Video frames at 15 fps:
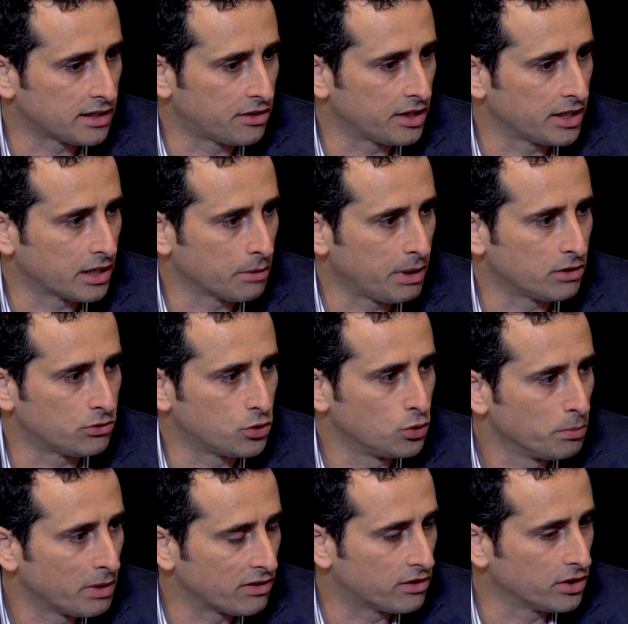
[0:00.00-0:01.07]
I think about a
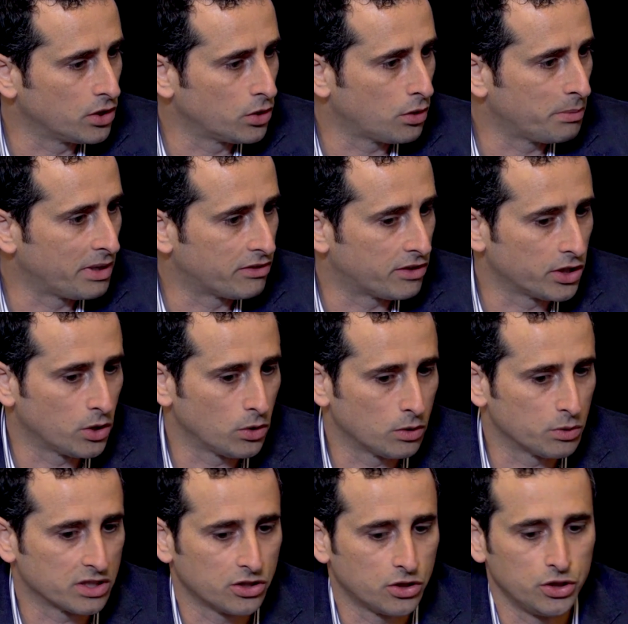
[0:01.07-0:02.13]
month ago, there
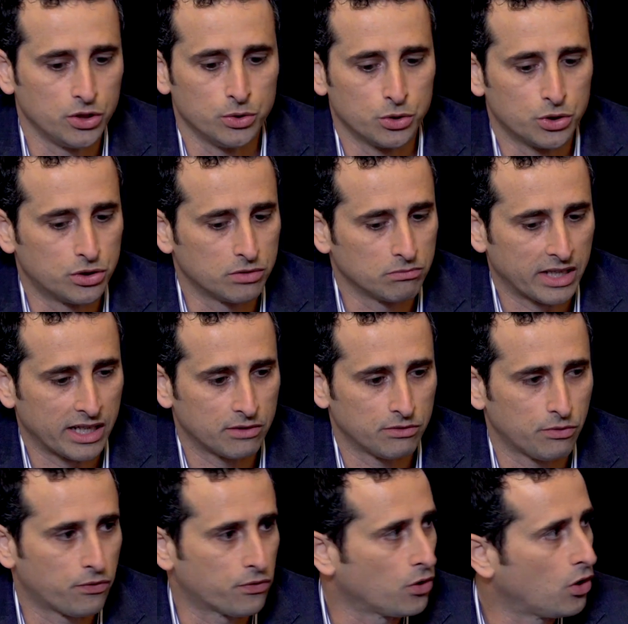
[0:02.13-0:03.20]
was a huge kind of
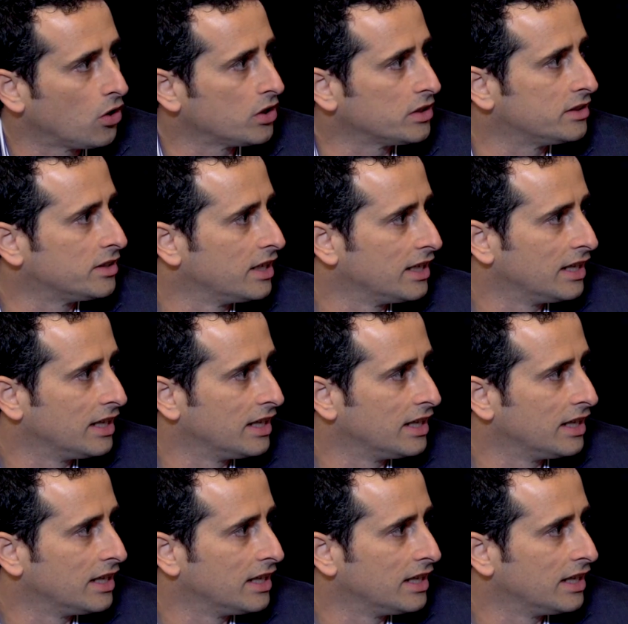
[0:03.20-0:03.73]
a fraud